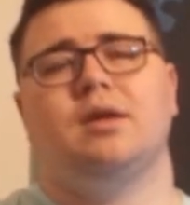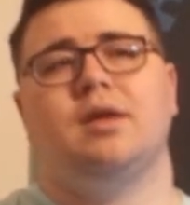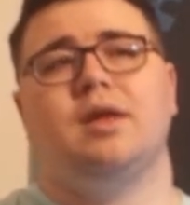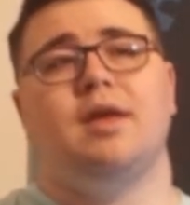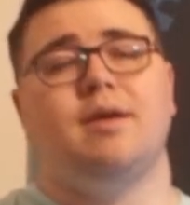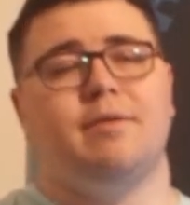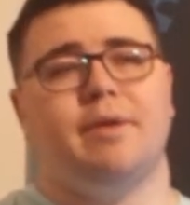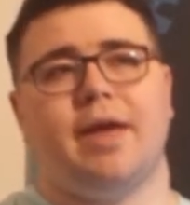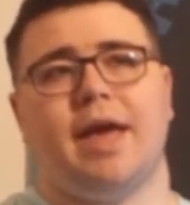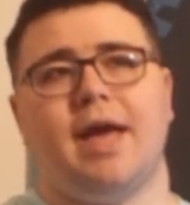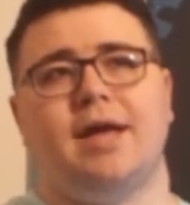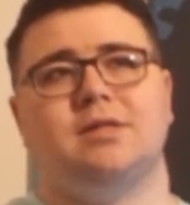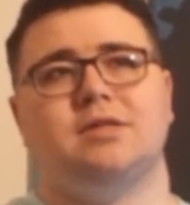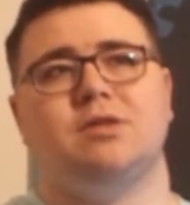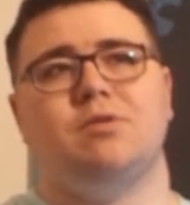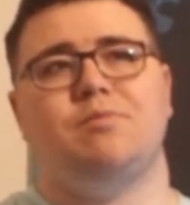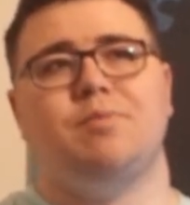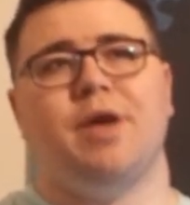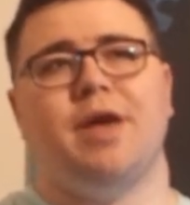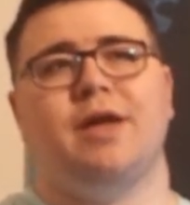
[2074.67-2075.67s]
in
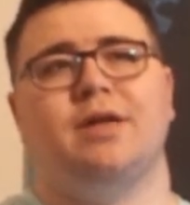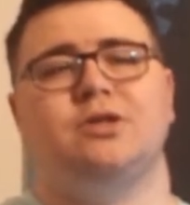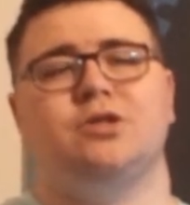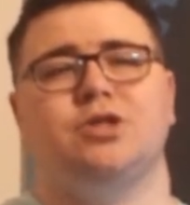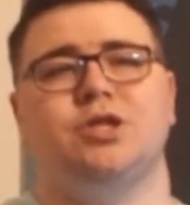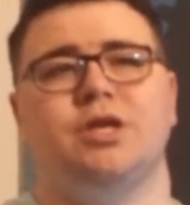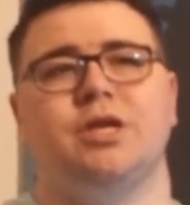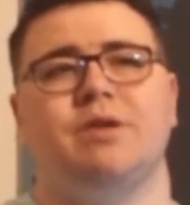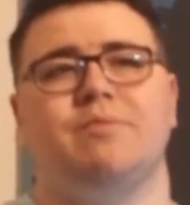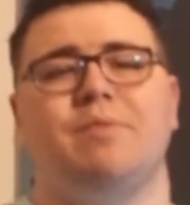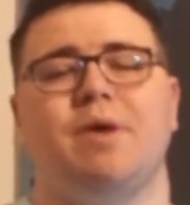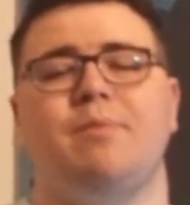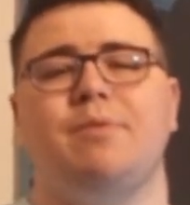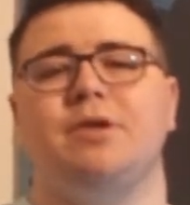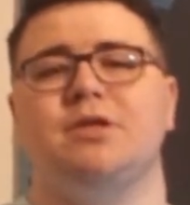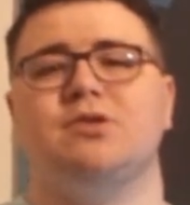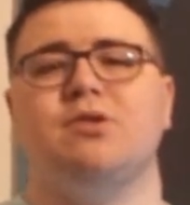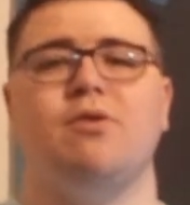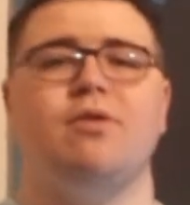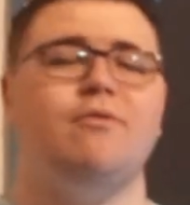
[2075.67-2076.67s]
Castle Pangea. Maybe
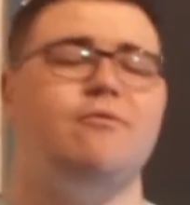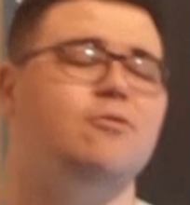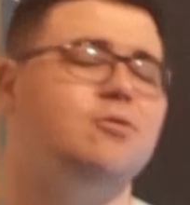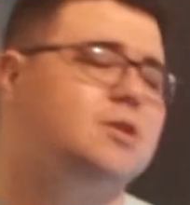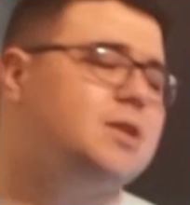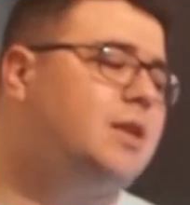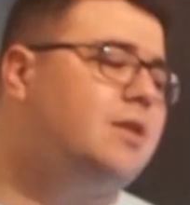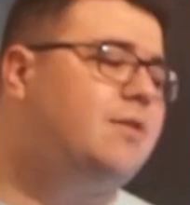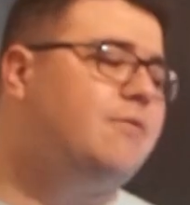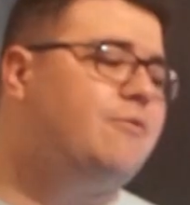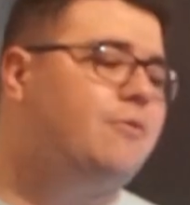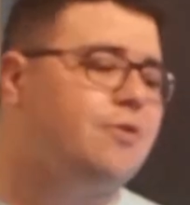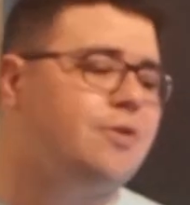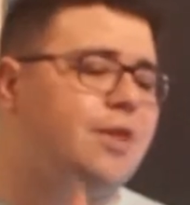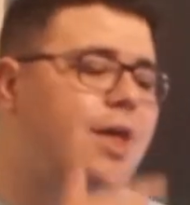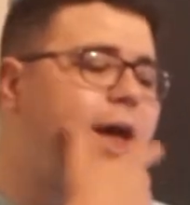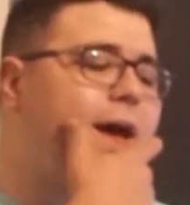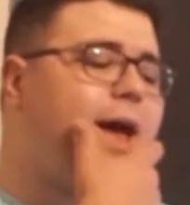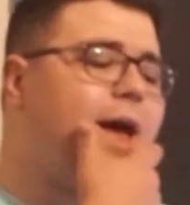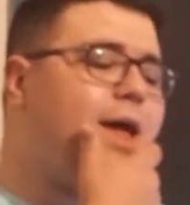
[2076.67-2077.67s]
he's going for something for
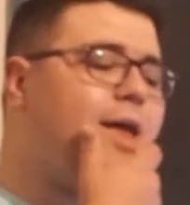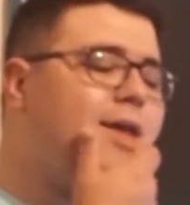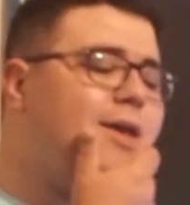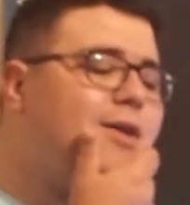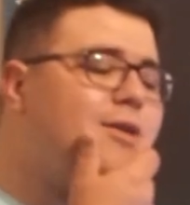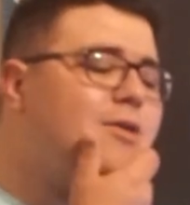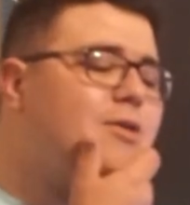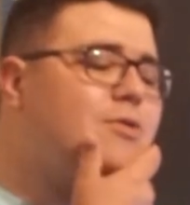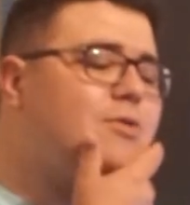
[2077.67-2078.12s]
that.